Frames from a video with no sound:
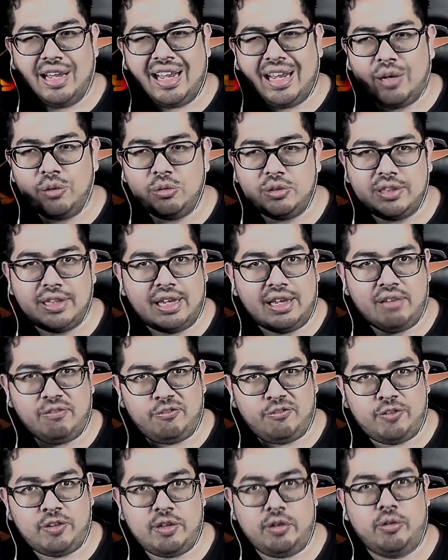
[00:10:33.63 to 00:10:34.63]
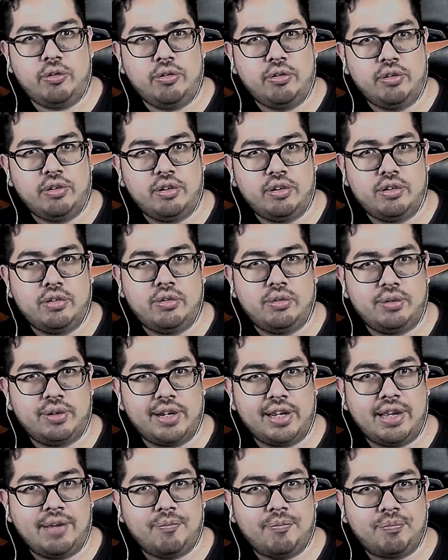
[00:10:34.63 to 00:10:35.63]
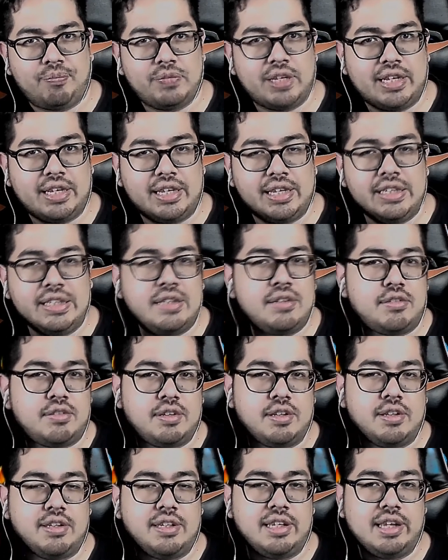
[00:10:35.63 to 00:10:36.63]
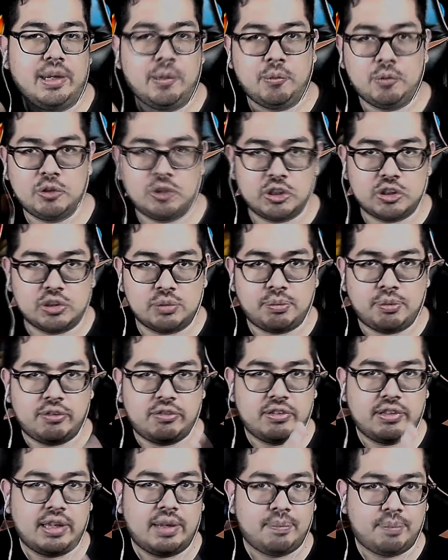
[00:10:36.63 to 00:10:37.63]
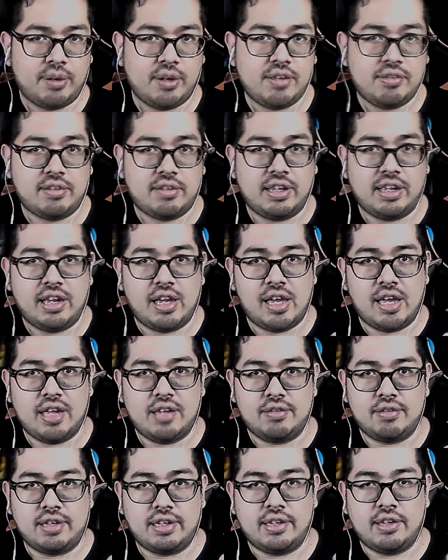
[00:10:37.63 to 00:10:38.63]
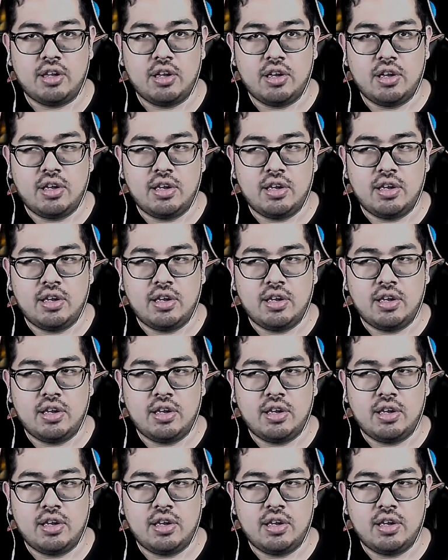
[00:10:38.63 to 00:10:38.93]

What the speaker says: How would that feel, right? Like, instantly, I would judge a person that pressed it as, like,